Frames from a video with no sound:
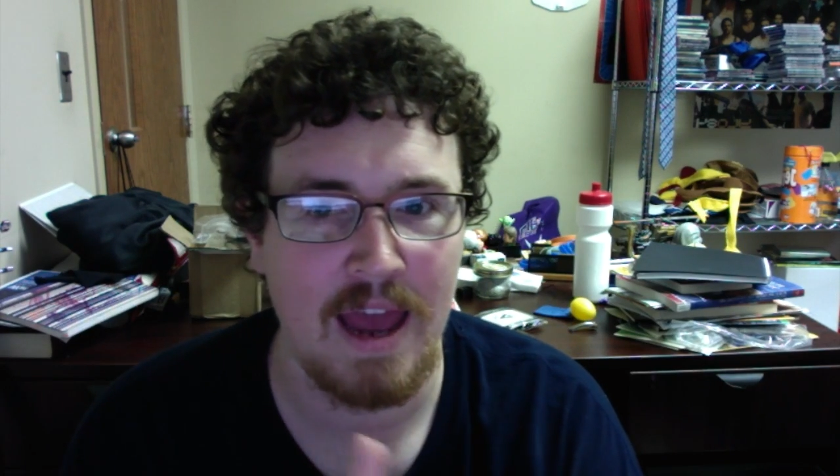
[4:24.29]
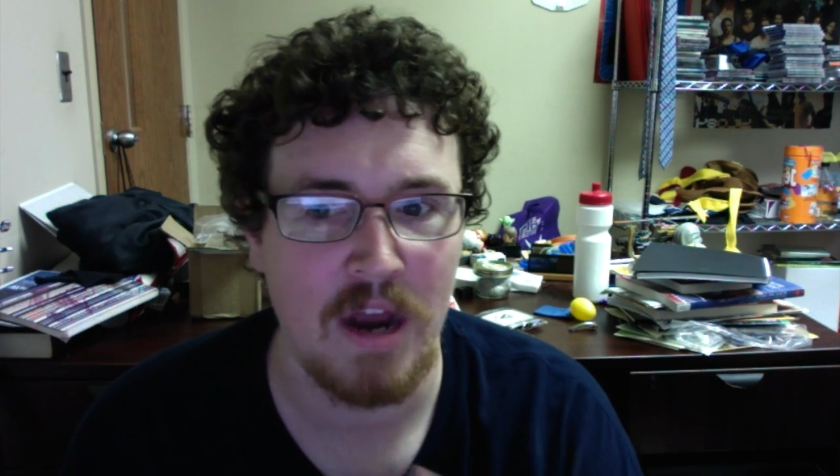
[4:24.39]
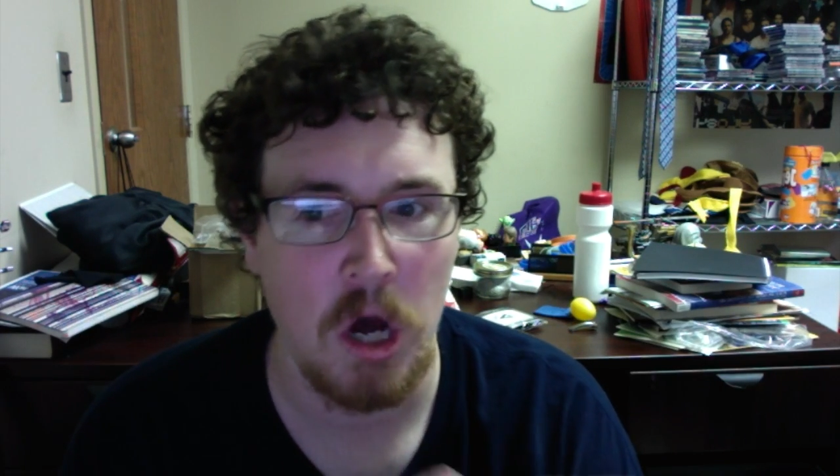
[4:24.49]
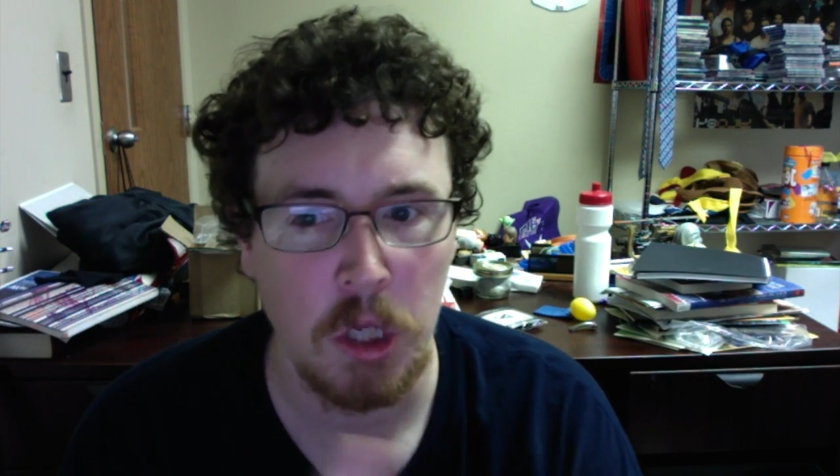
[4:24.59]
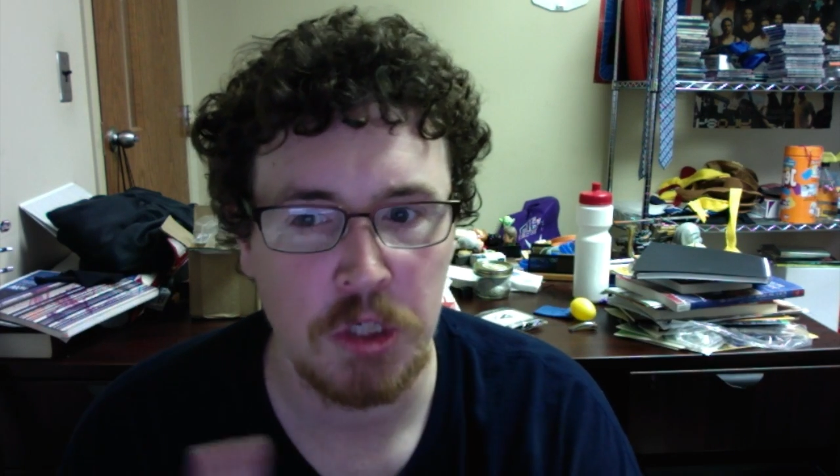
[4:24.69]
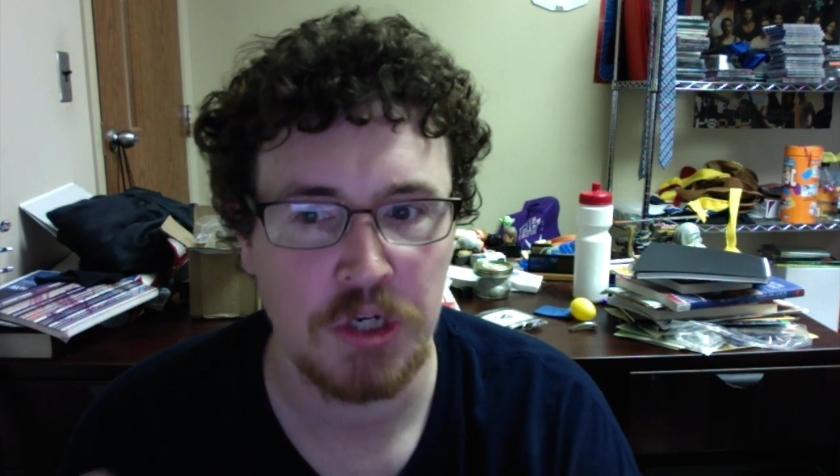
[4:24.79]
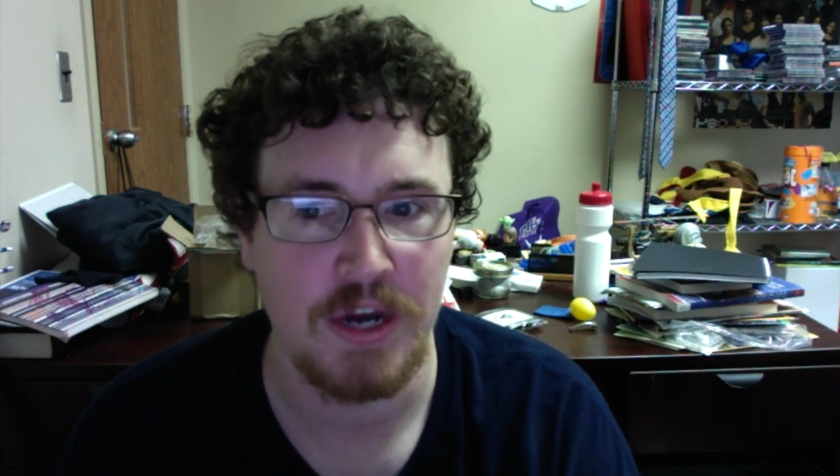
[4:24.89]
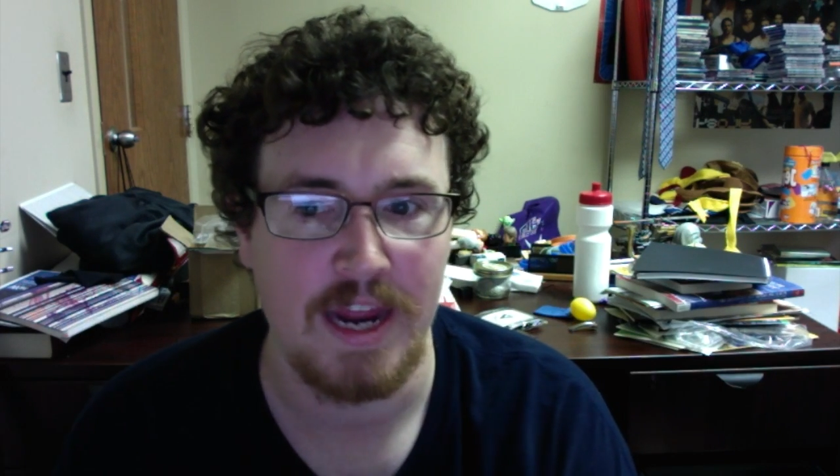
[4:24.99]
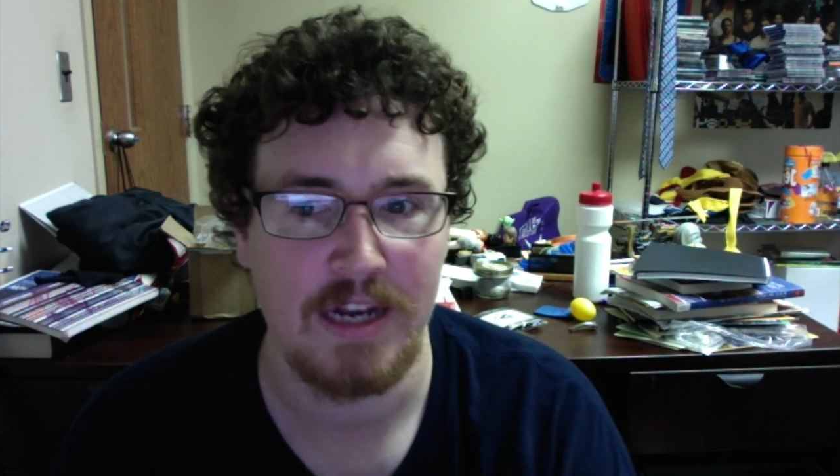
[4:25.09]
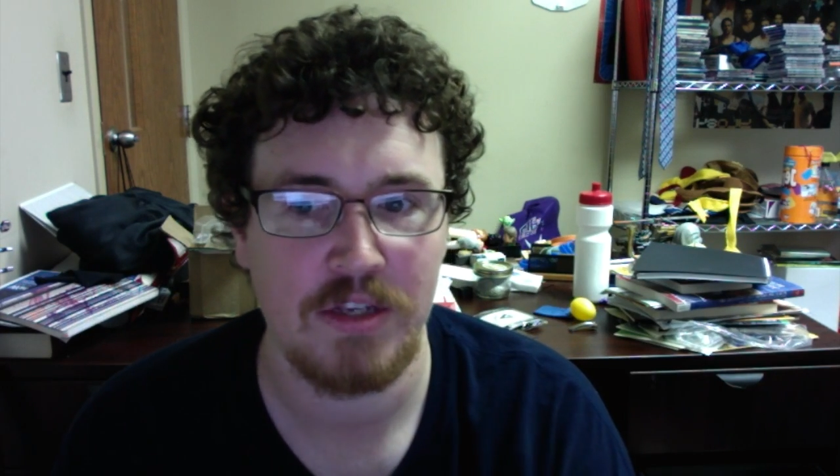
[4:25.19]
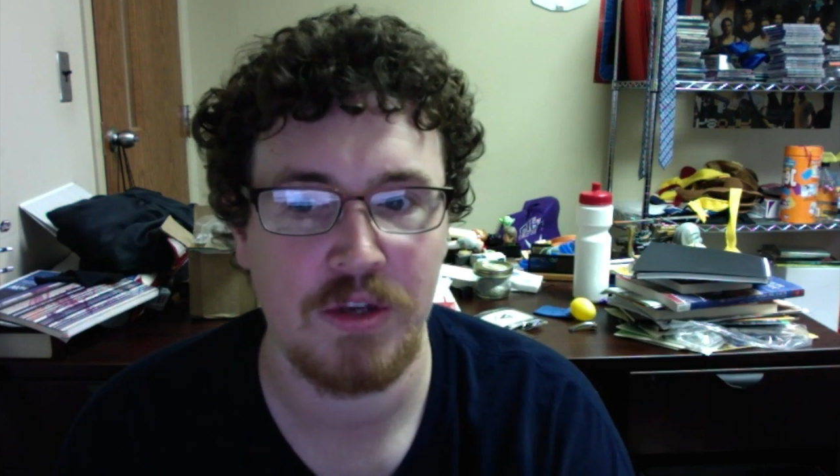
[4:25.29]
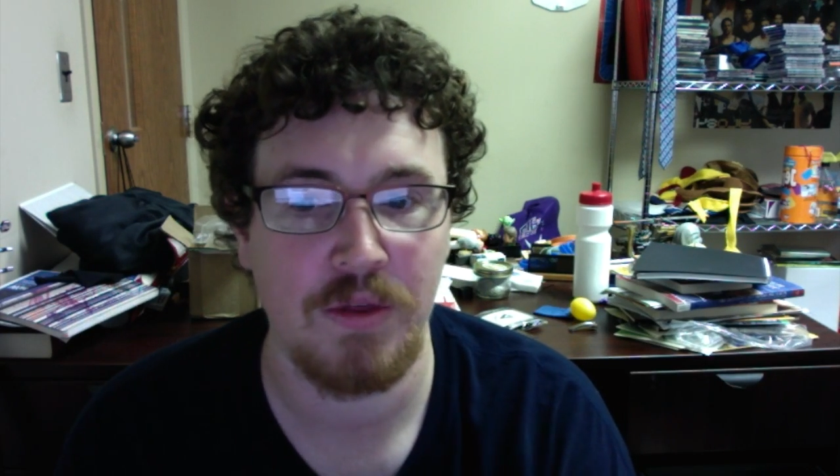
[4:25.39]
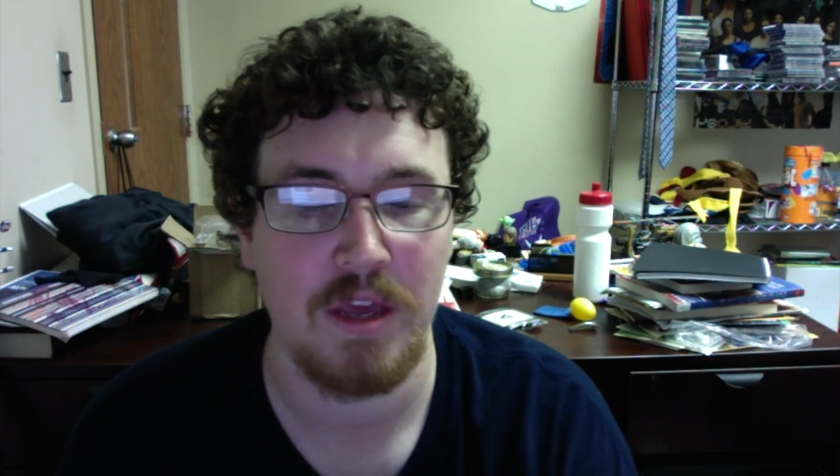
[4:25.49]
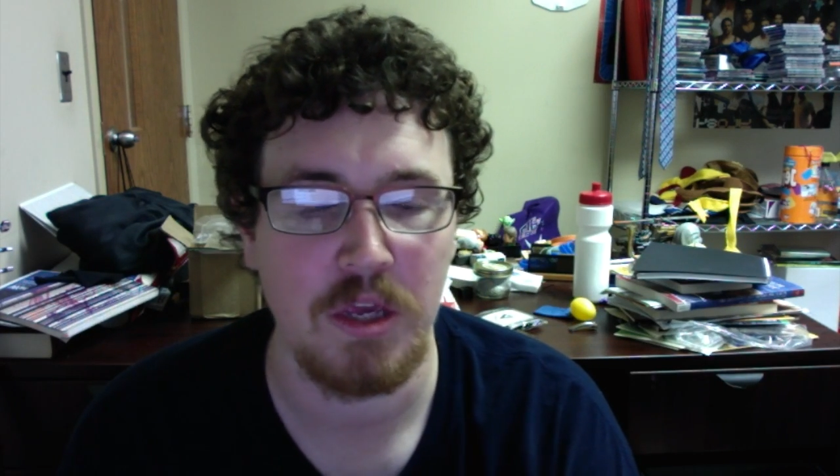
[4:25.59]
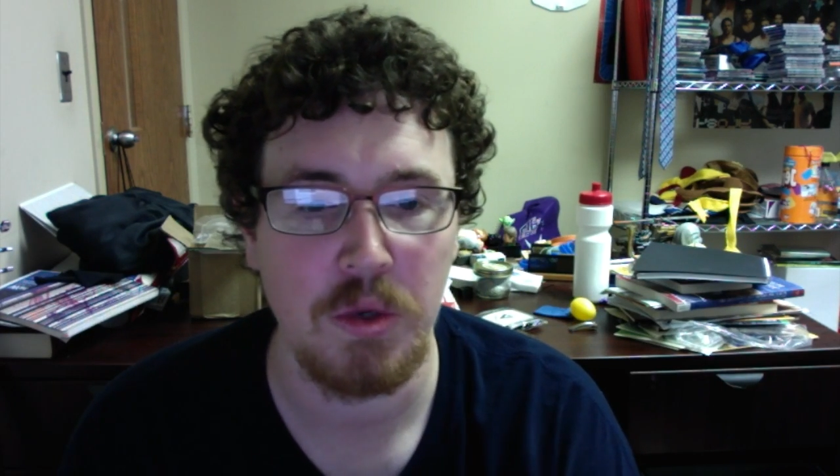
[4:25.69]
alternate, so
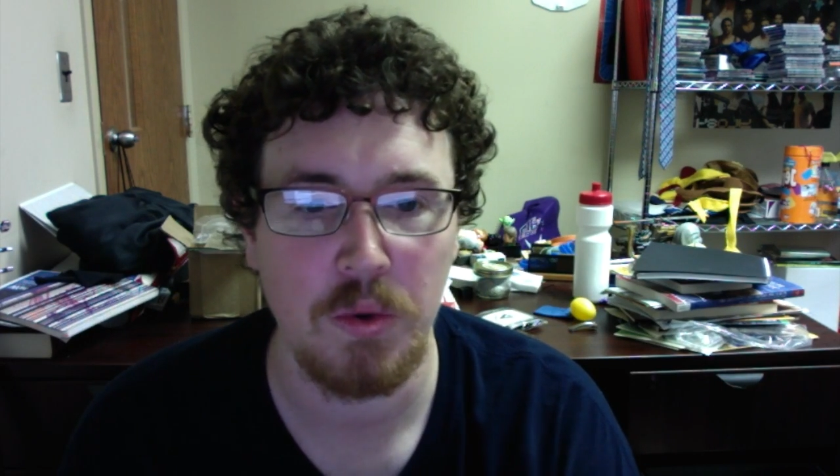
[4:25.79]
that you